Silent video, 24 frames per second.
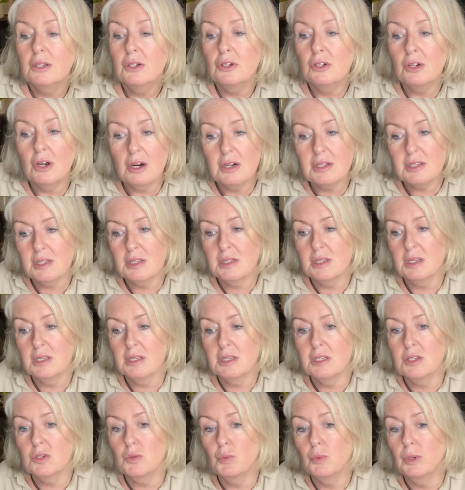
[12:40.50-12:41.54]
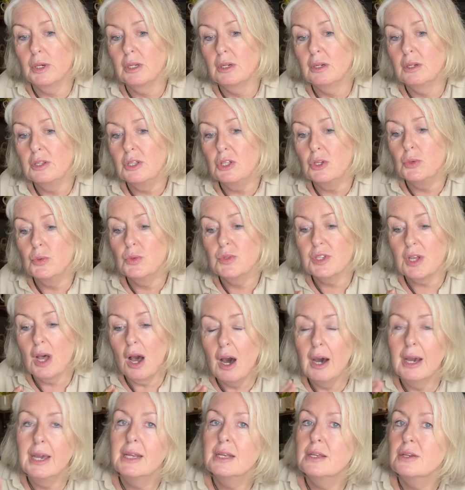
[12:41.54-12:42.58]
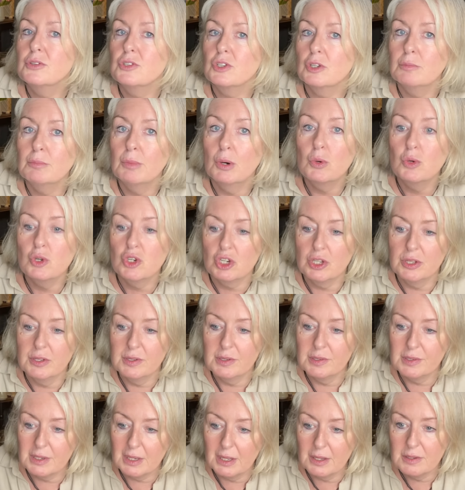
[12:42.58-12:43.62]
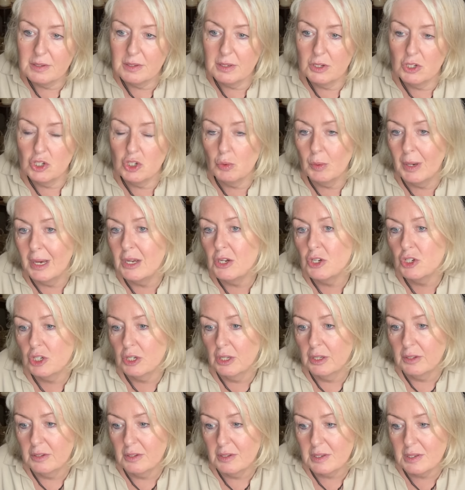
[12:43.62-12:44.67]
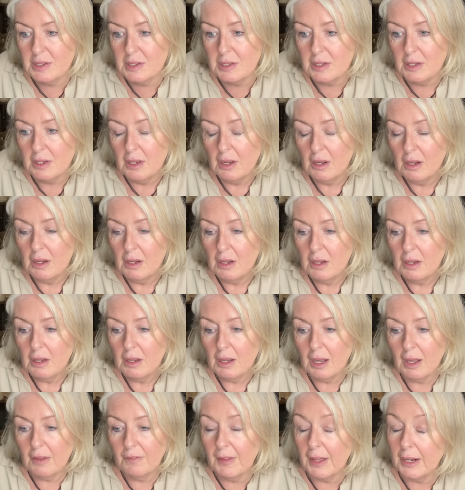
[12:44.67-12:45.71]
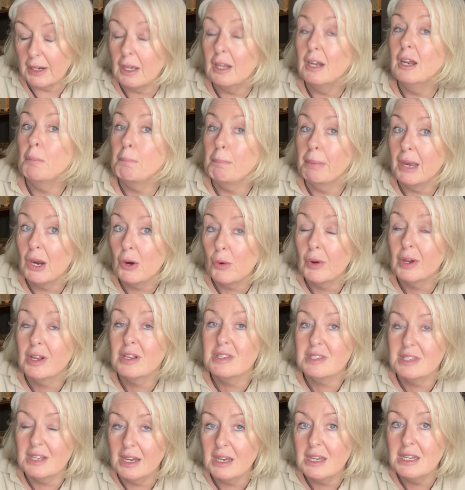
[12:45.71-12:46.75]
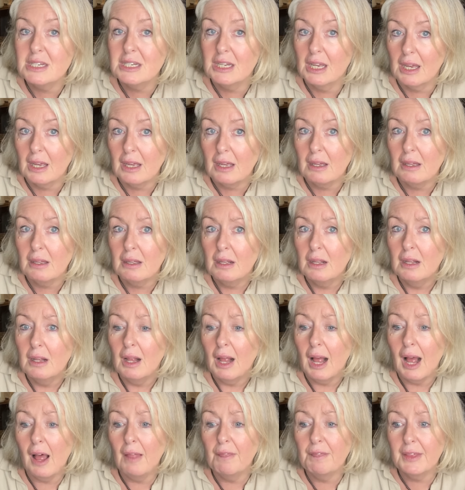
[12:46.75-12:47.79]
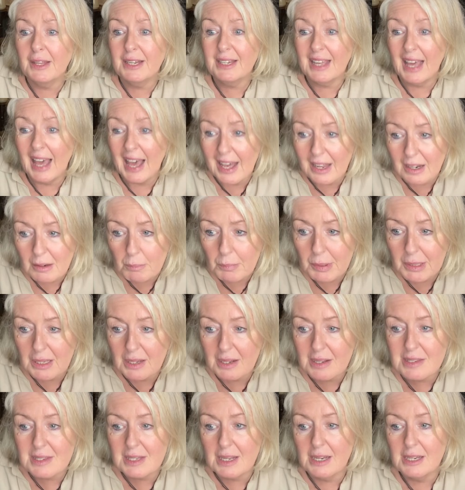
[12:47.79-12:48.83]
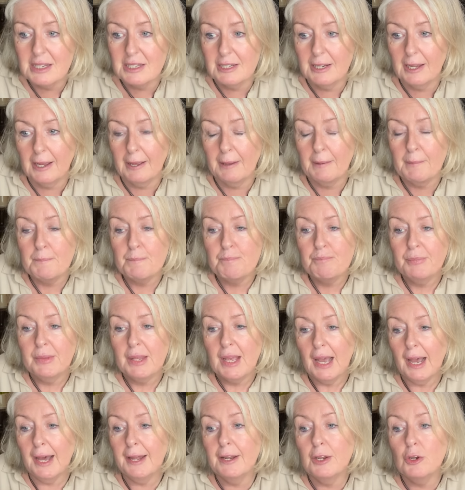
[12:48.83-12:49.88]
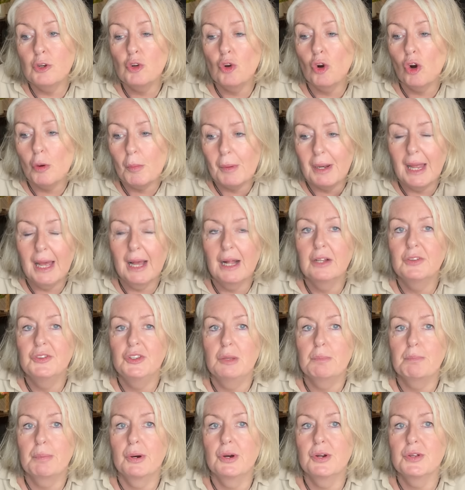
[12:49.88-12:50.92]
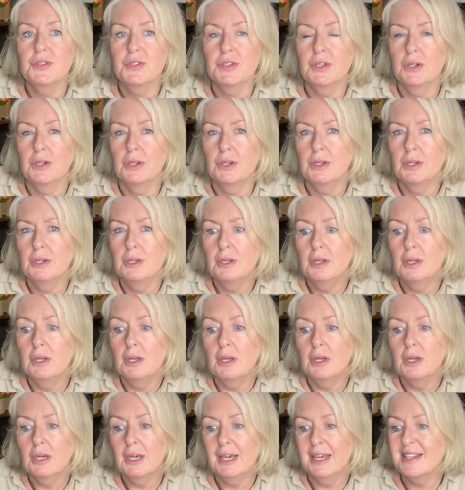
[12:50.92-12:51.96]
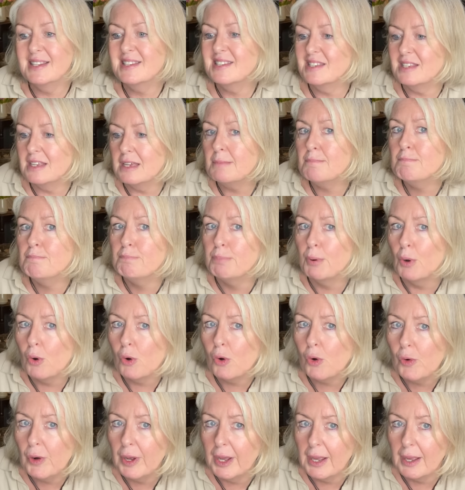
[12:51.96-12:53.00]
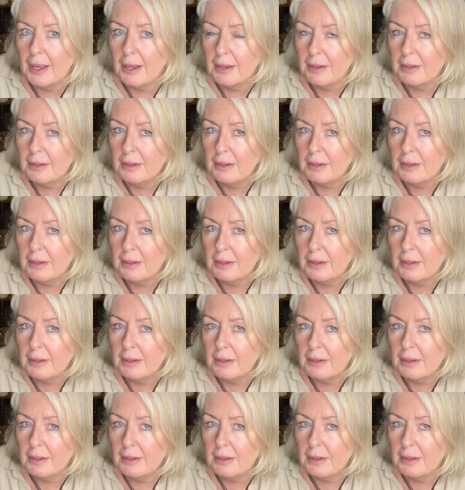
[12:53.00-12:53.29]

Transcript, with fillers: Narcissists will use heightened emotions and situations that can appear exciting and that can be exciting. And a normal, healthy person can seem boring.